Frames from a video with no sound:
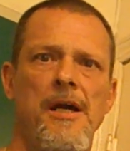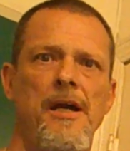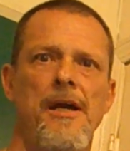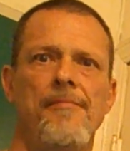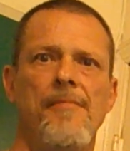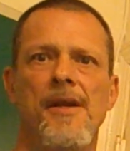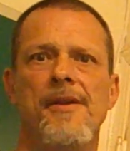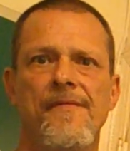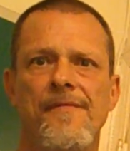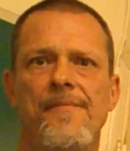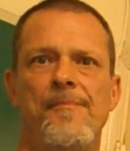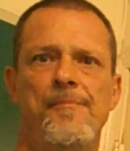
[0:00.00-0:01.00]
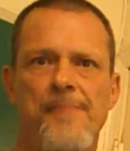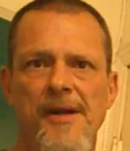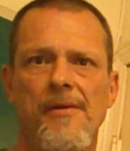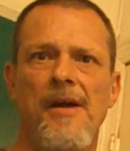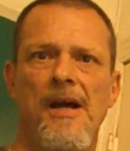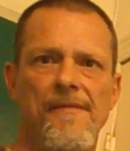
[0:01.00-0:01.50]
I might have been
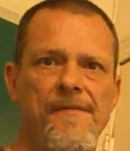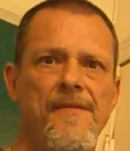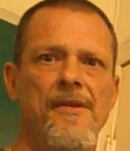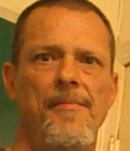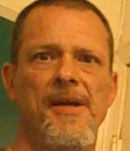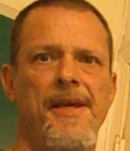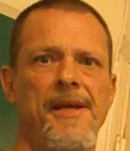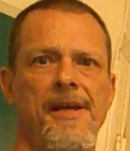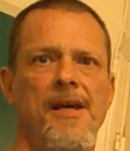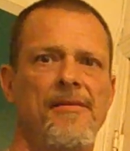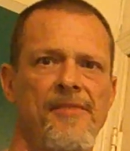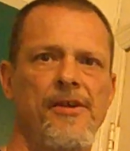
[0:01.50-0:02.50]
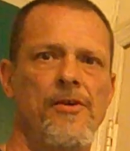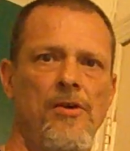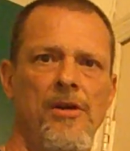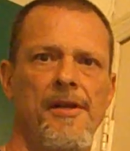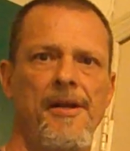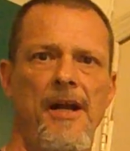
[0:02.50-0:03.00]
around from the beginning of it and
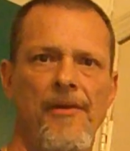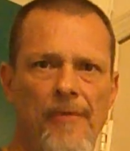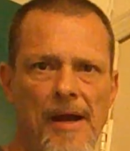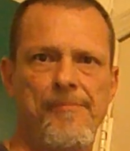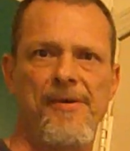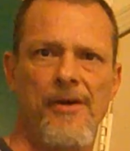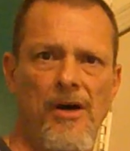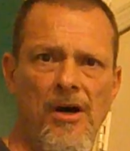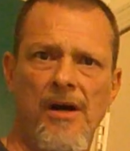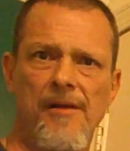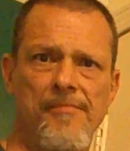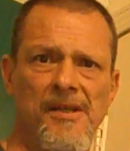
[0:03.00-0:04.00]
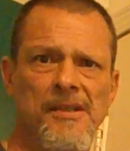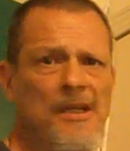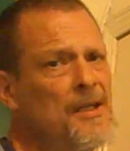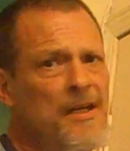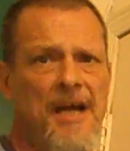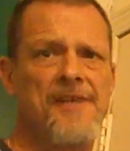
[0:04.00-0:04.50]
all, and I rep it hard, but
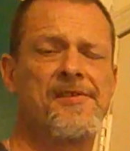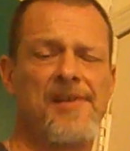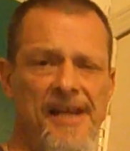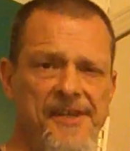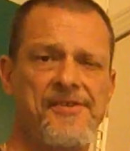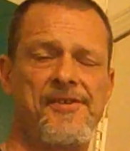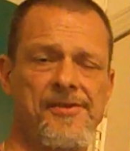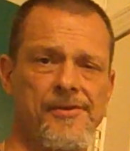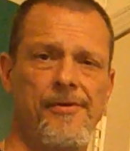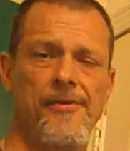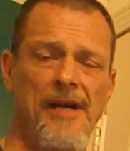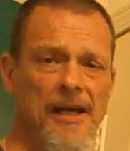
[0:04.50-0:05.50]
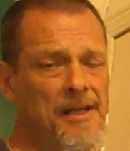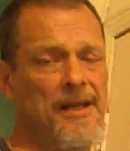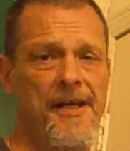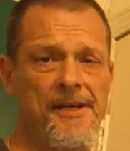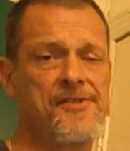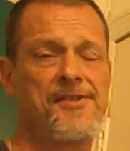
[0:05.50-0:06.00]
that's Lace's crew,
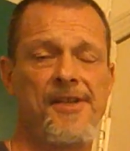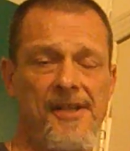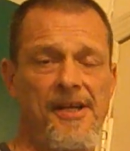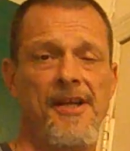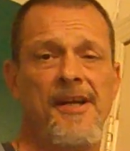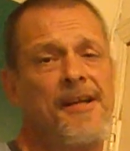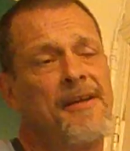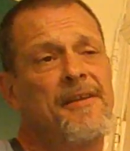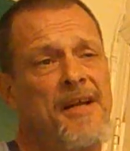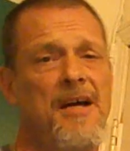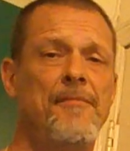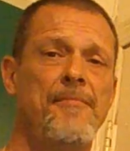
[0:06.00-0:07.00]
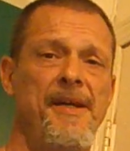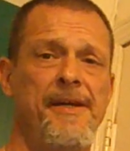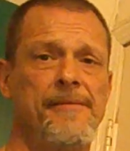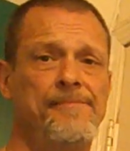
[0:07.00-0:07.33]
L-A-C-E, not me.